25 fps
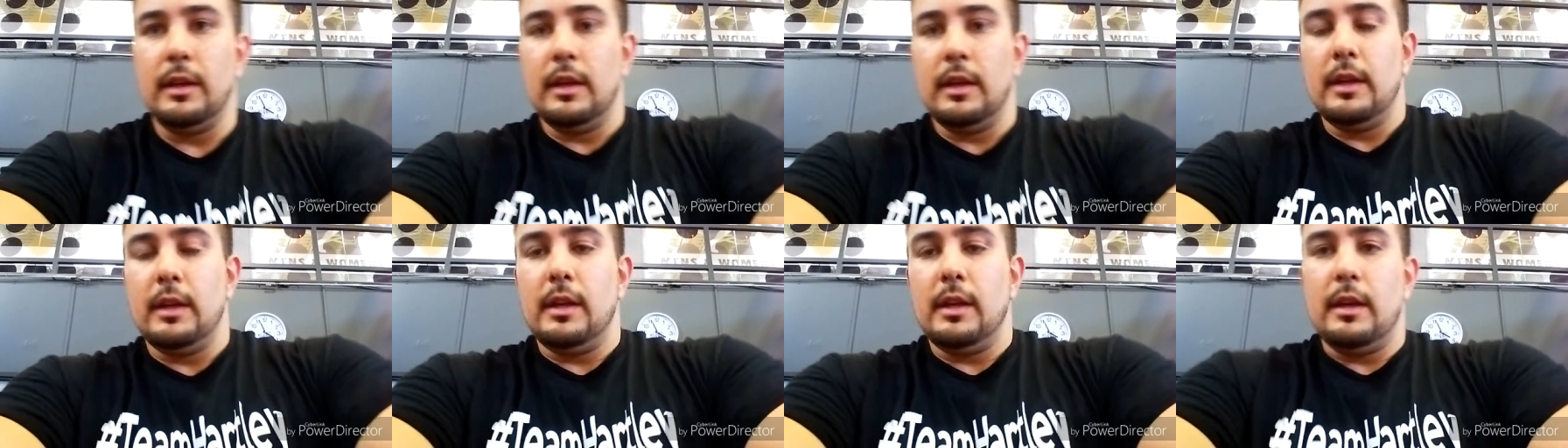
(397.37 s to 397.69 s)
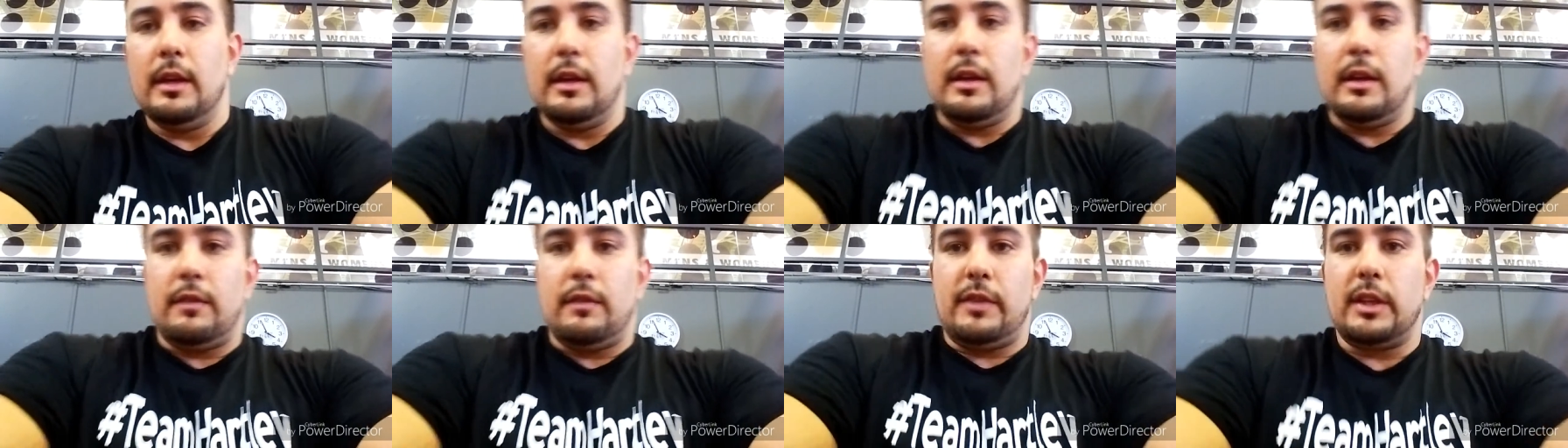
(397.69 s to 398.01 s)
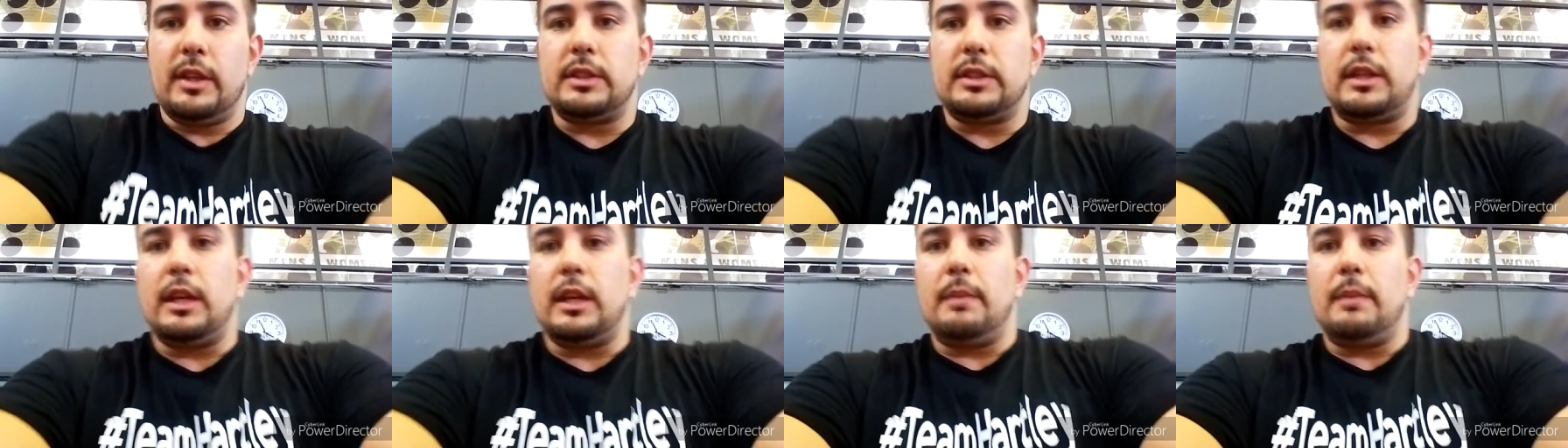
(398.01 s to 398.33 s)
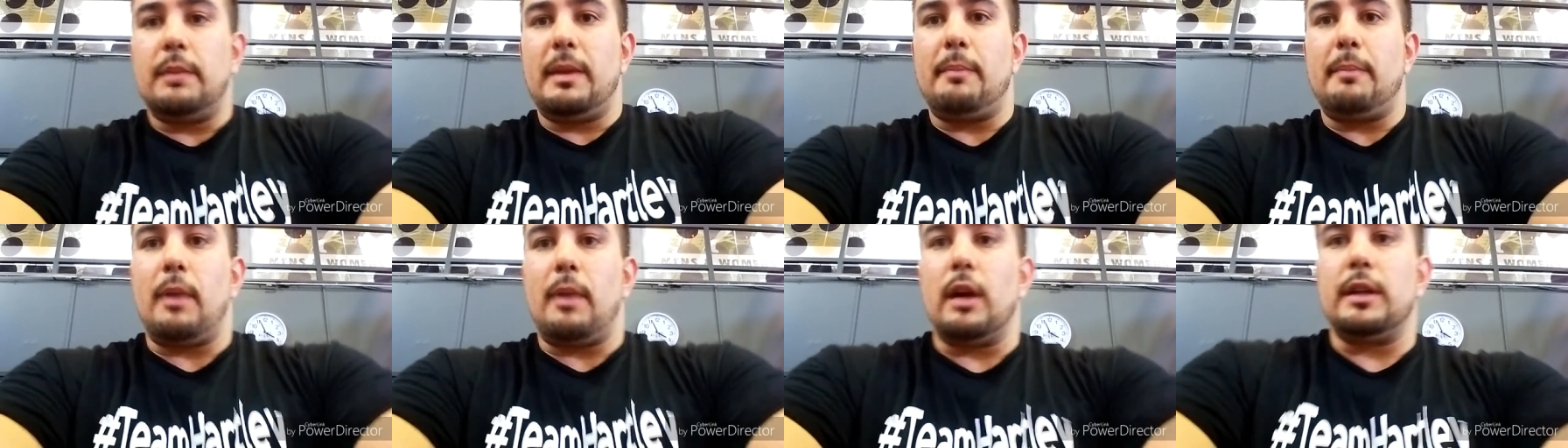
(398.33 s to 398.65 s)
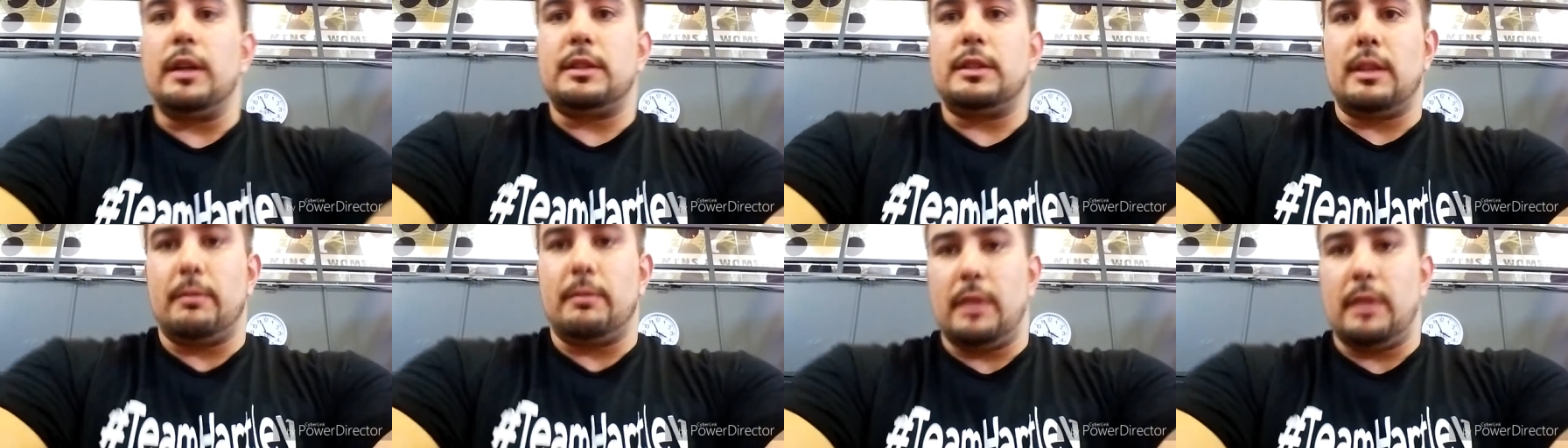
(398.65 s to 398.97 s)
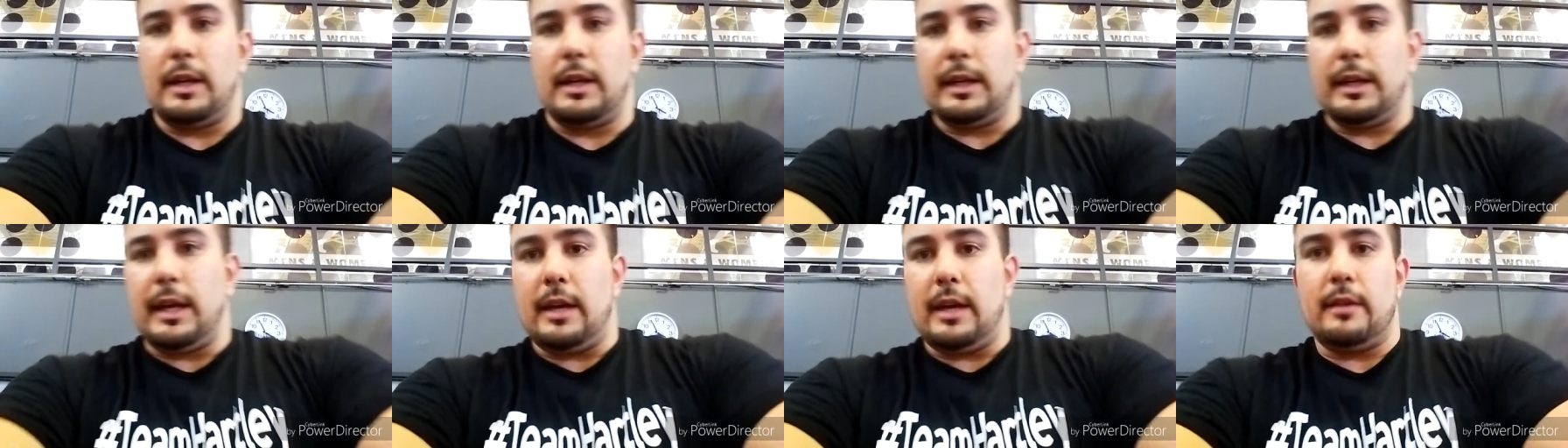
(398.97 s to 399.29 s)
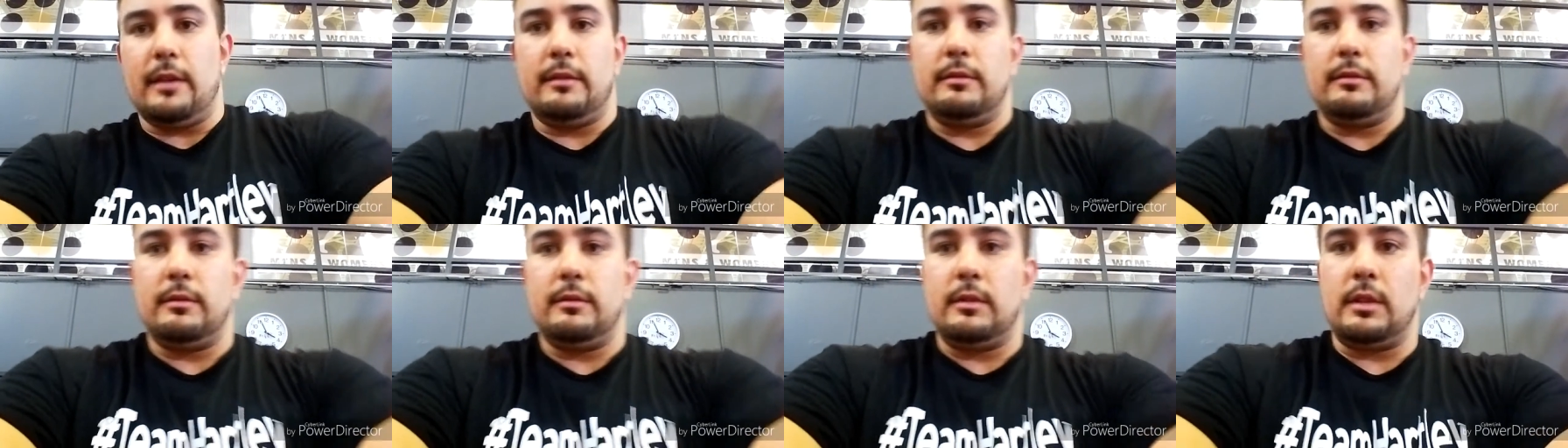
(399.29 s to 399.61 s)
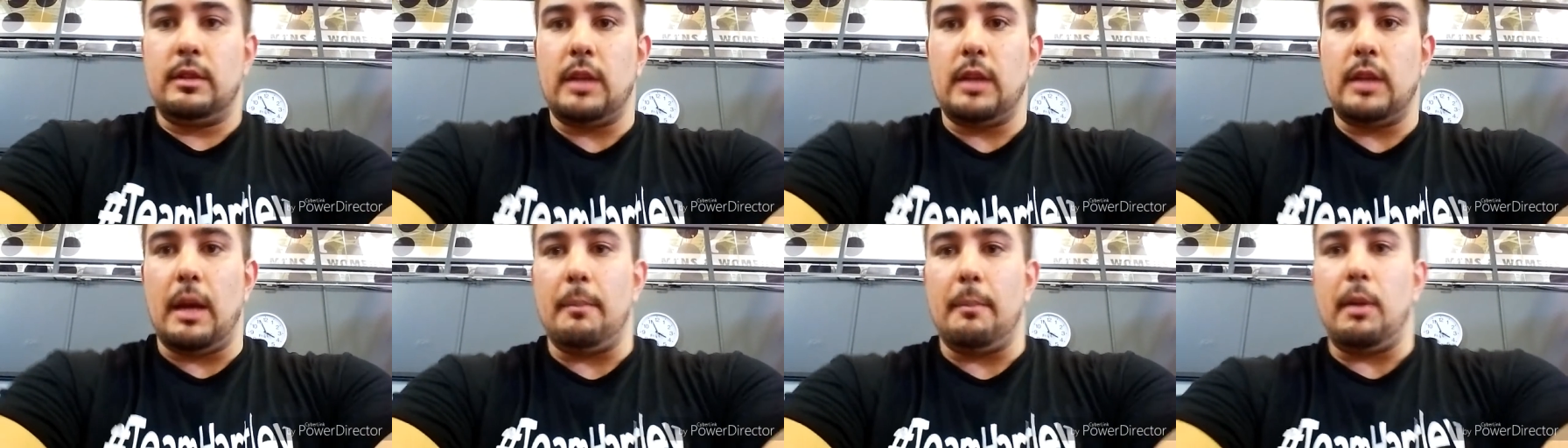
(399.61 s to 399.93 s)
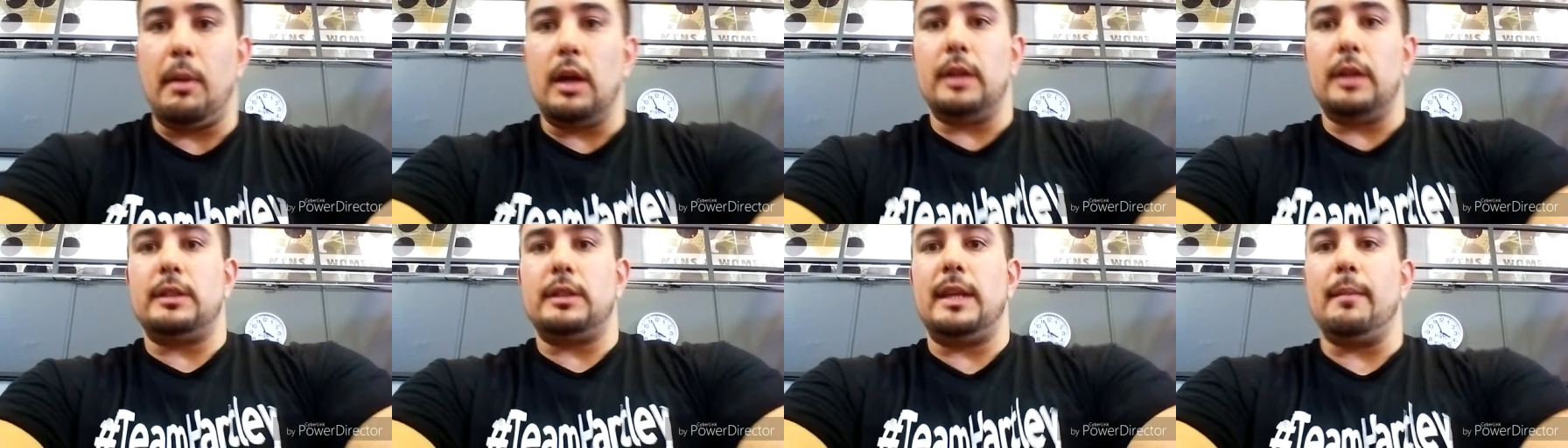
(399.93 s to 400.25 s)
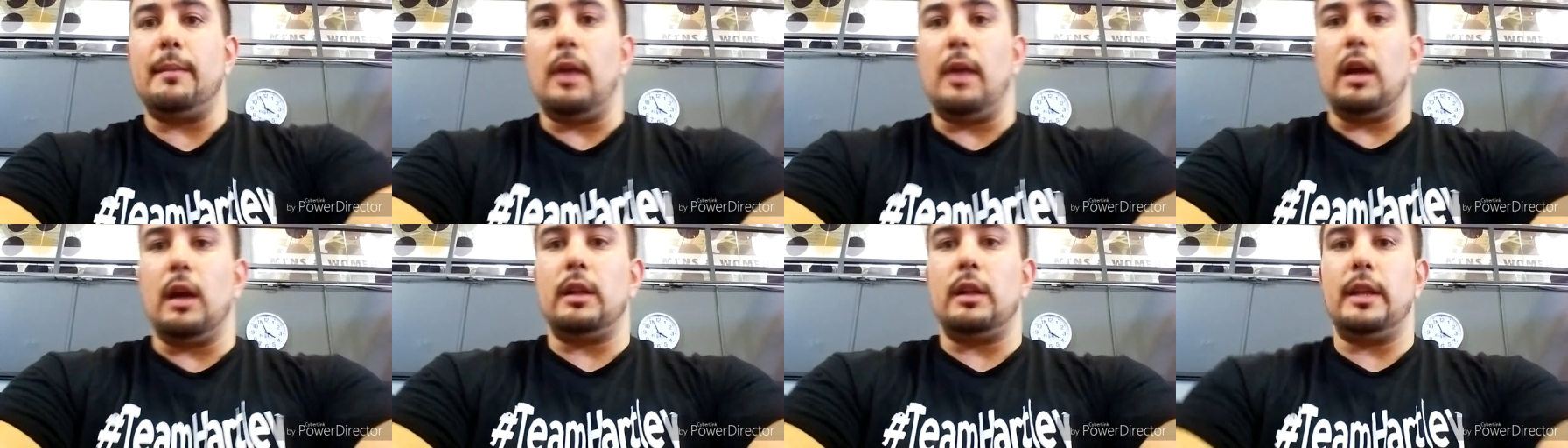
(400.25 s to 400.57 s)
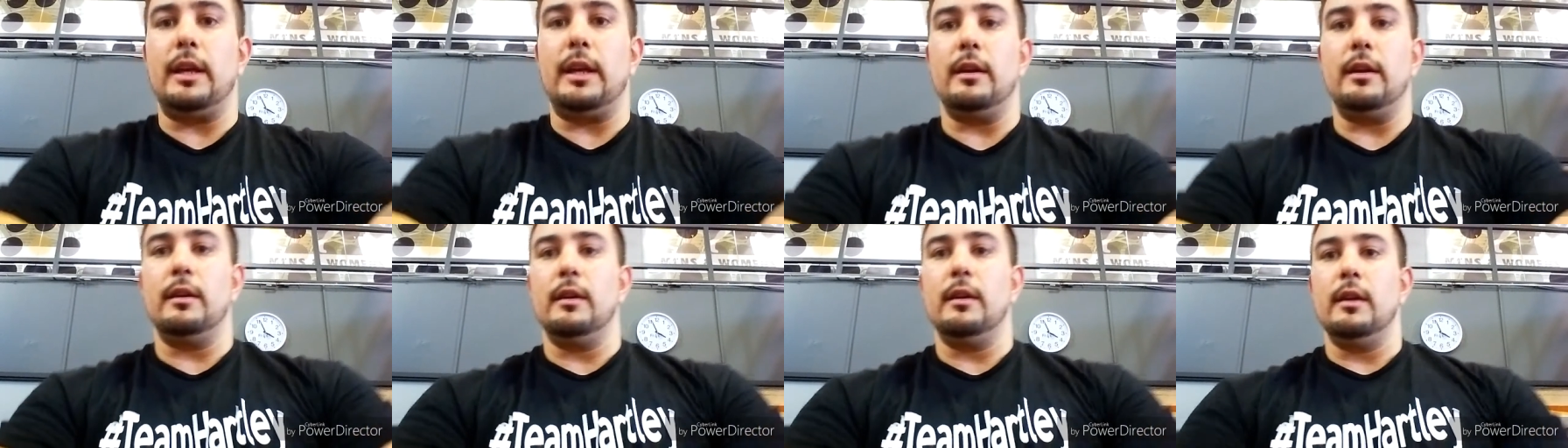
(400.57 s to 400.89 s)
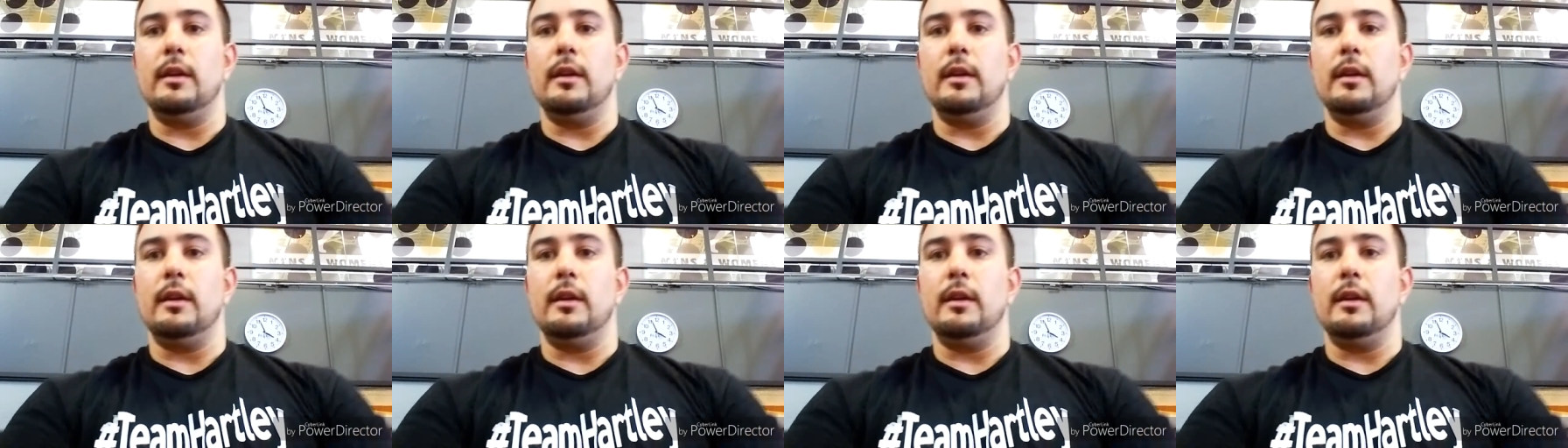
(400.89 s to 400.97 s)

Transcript: it feels good to be part of something again. I'm part of Team Hartley.